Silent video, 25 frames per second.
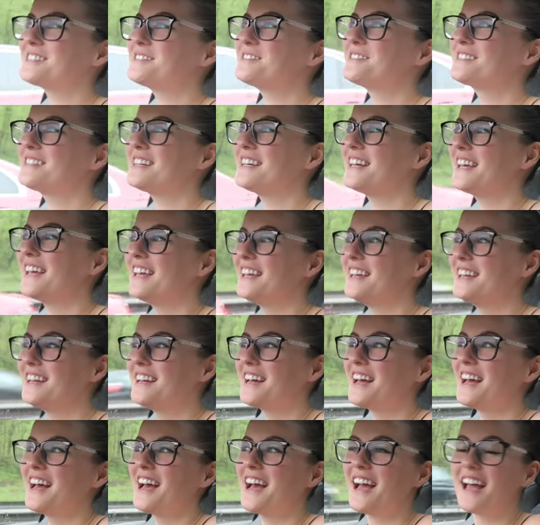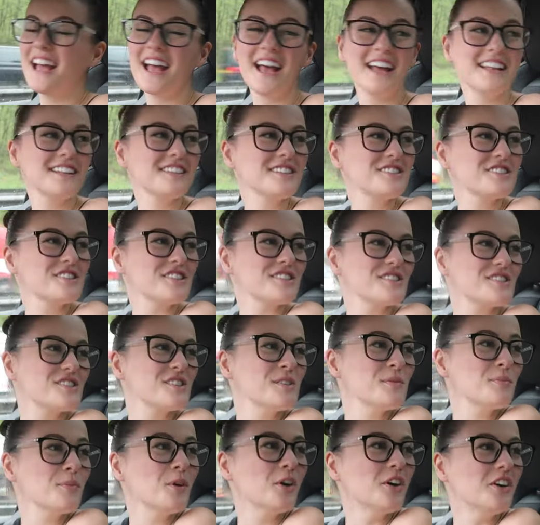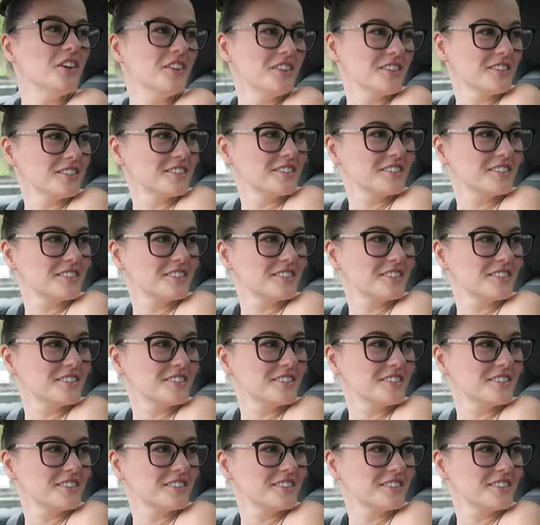to see Hans Zimmer.